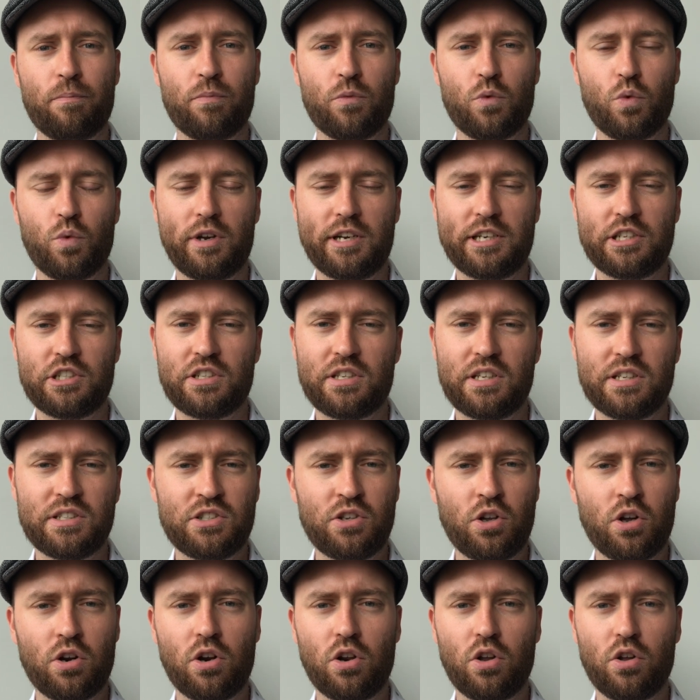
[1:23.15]
which there's
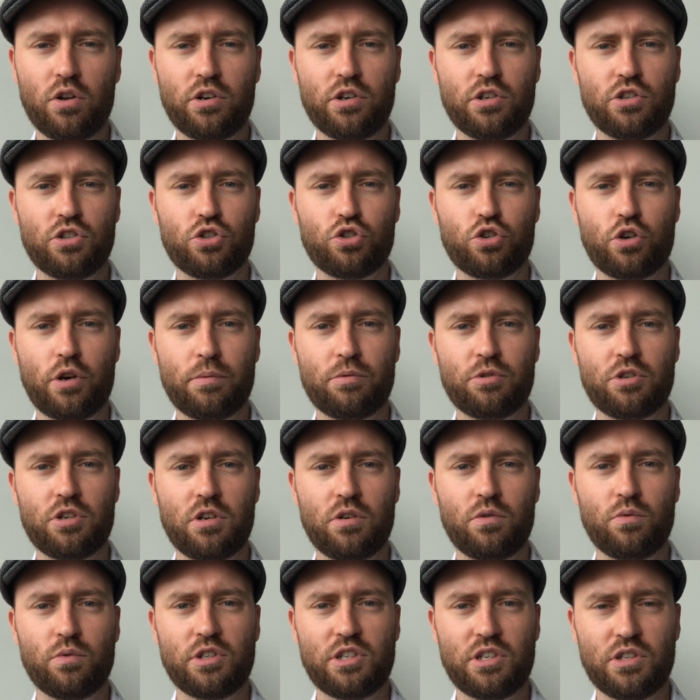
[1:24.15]
not a lot of
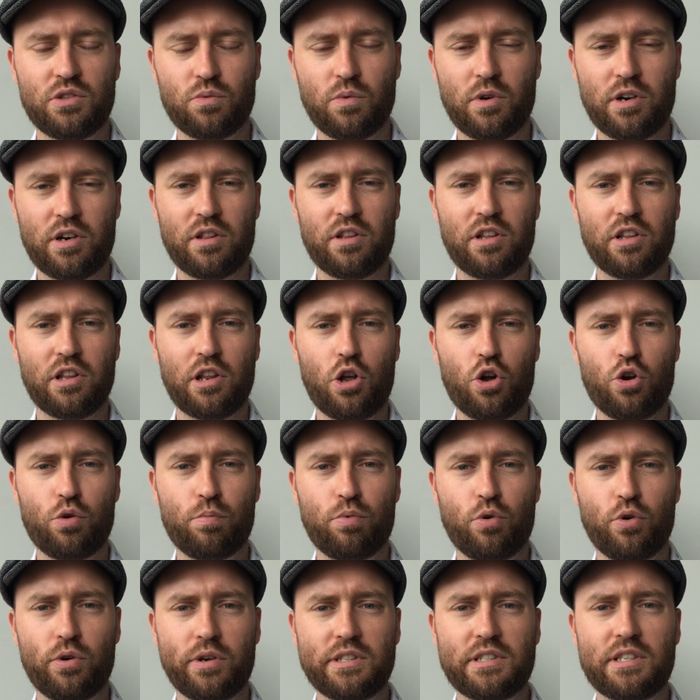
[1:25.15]
description, which is one of the low
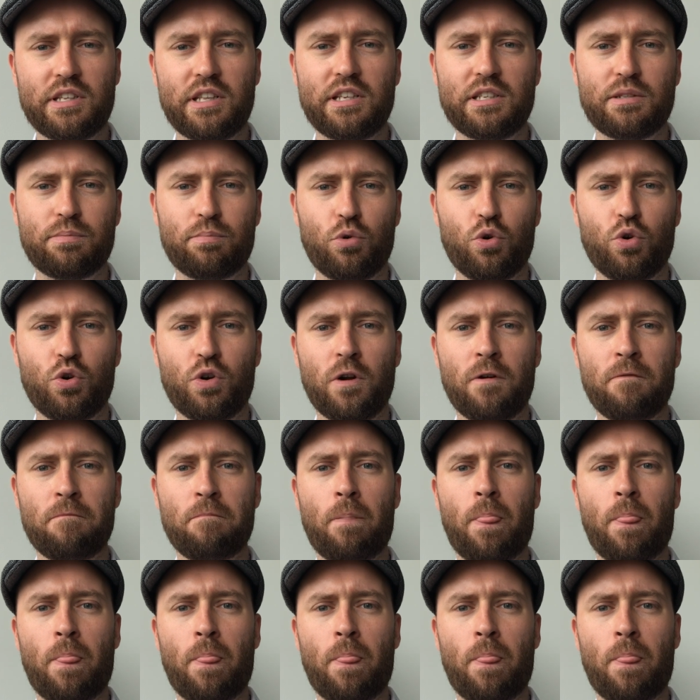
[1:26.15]
points of this book.